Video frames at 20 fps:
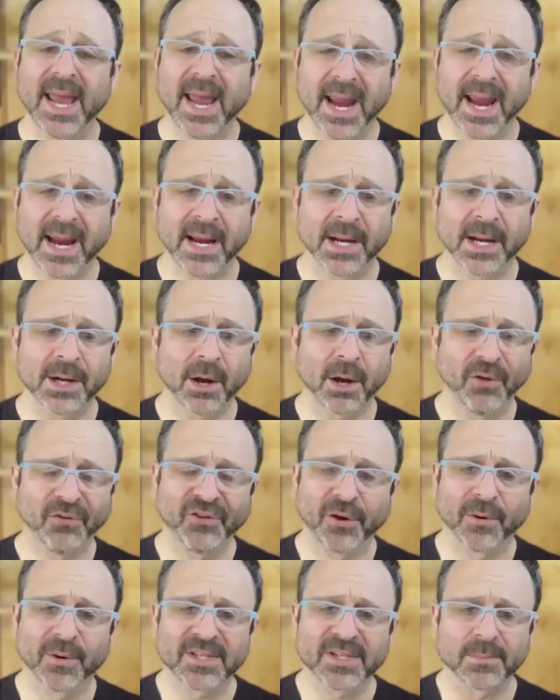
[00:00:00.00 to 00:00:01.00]
And
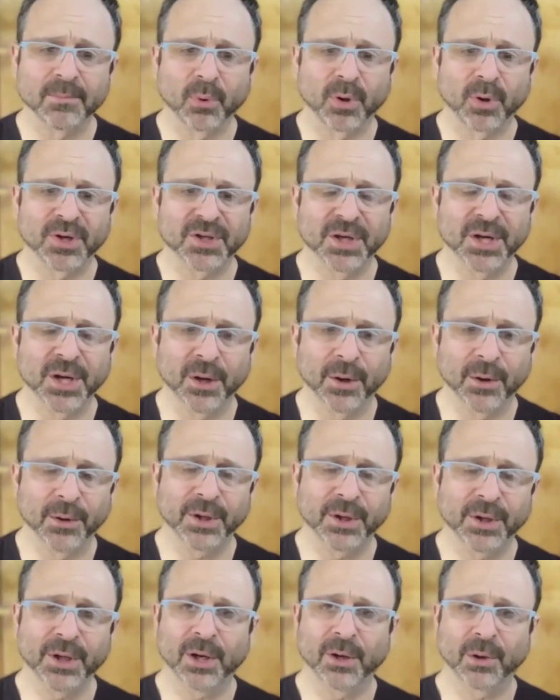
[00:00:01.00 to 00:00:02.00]
also it's important to
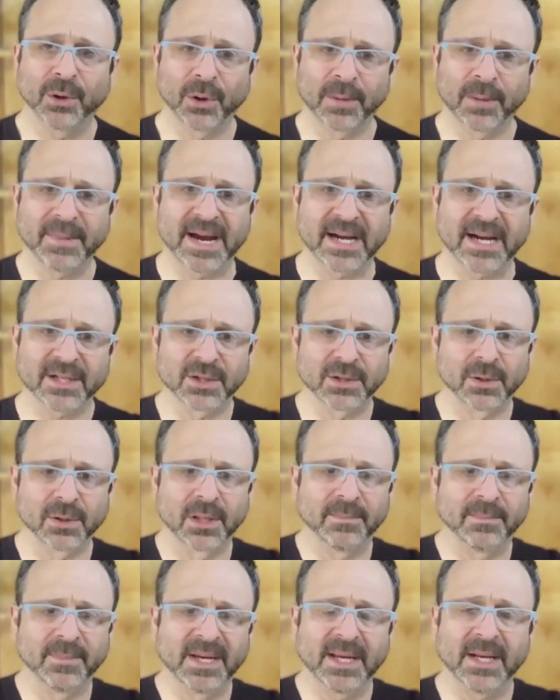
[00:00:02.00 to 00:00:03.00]
know, going back to sort of
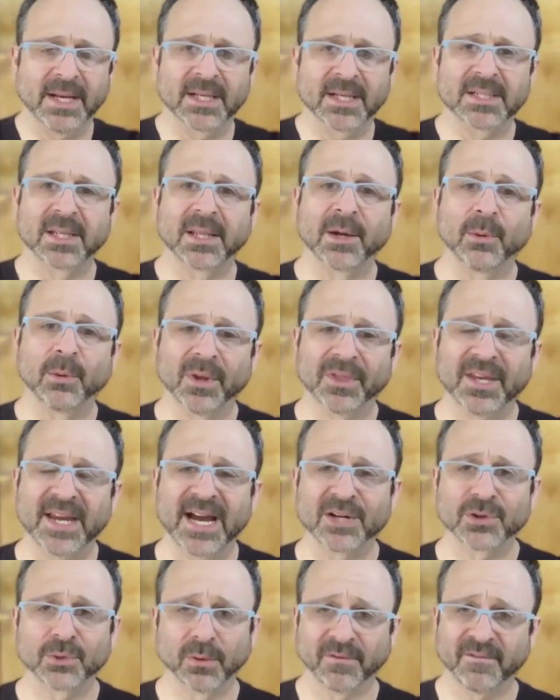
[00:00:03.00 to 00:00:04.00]
the beginning as to like what the
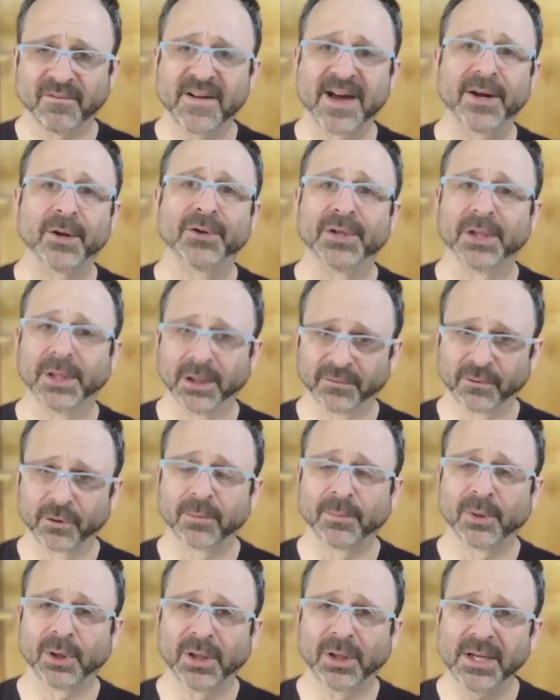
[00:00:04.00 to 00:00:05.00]
actual final
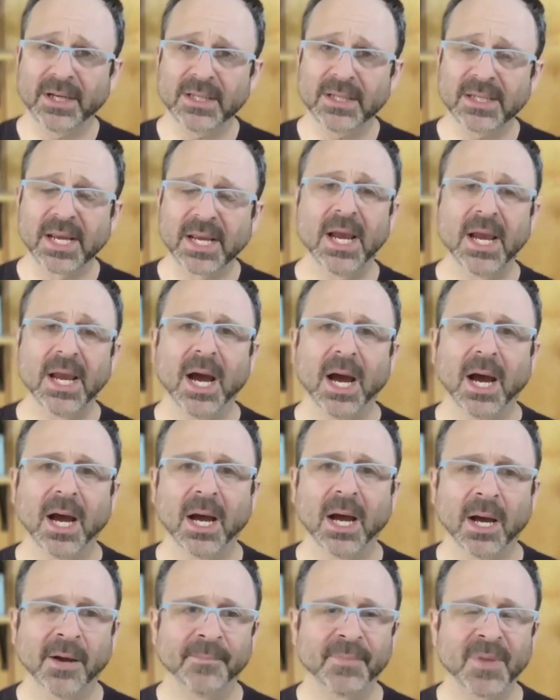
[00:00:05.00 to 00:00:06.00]
deliverable is.
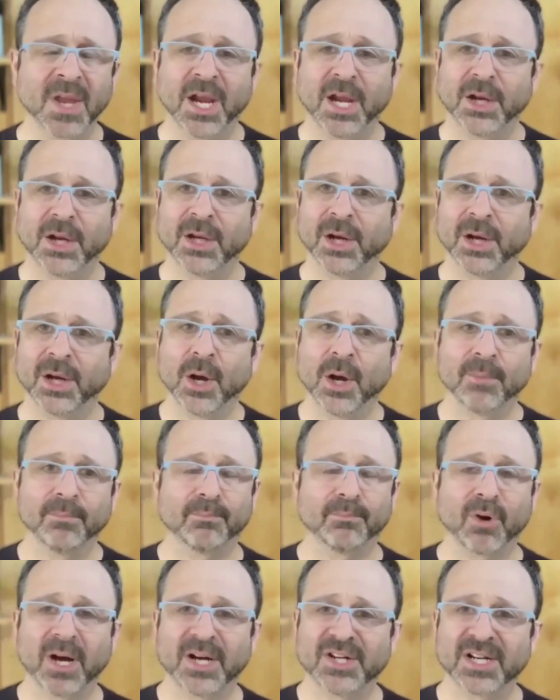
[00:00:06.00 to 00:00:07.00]

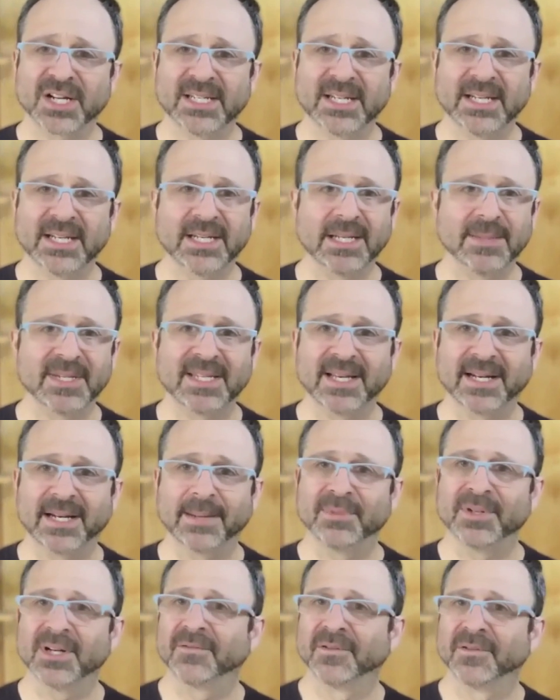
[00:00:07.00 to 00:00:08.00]
Projects need to be set
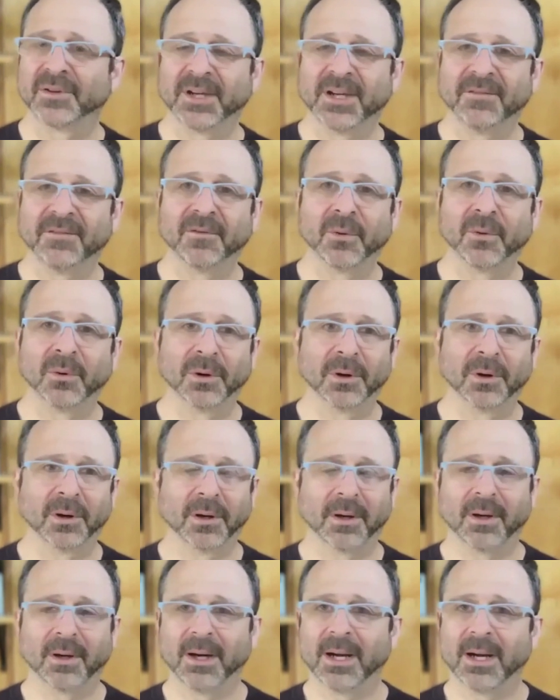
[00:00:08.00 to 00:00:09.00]
up differently
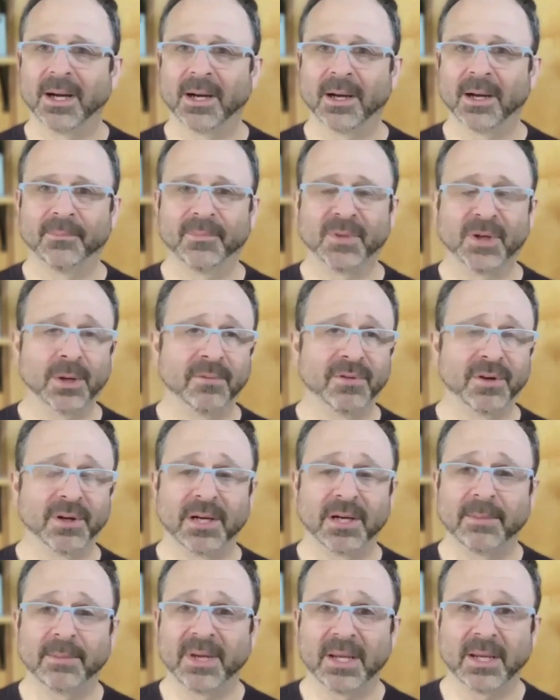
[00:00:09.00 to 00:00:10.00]
for, if they're
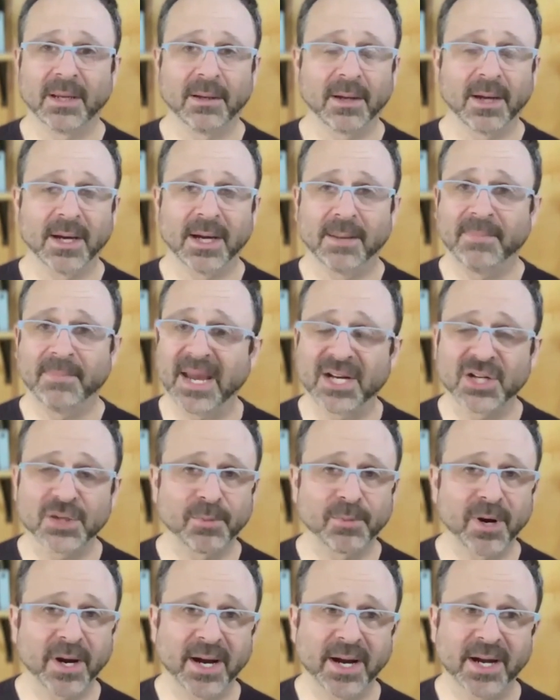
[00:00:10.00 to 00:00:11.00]
going to be page
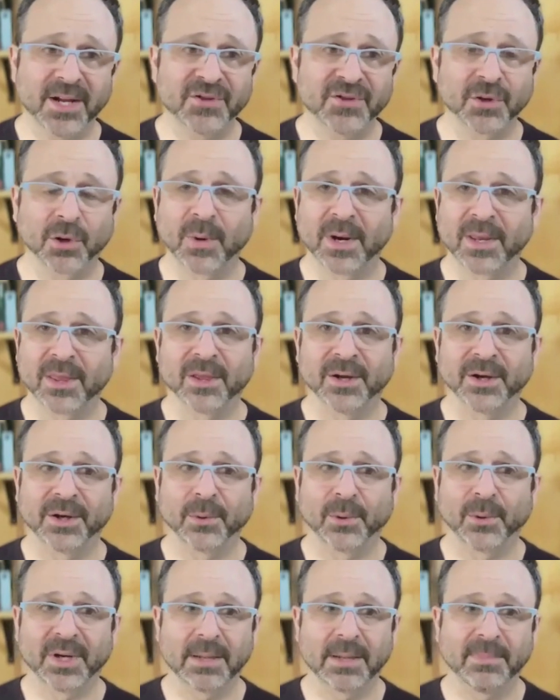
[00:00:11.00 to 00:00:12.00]
spreads or whether they're
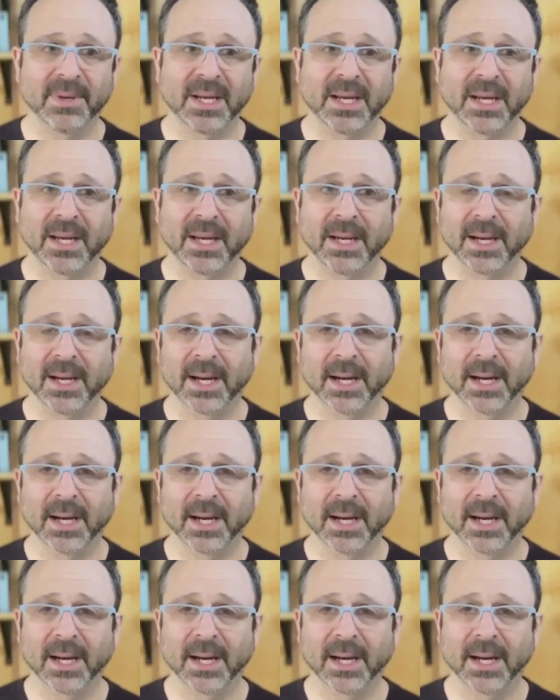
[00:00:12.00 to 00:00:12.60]
going to be,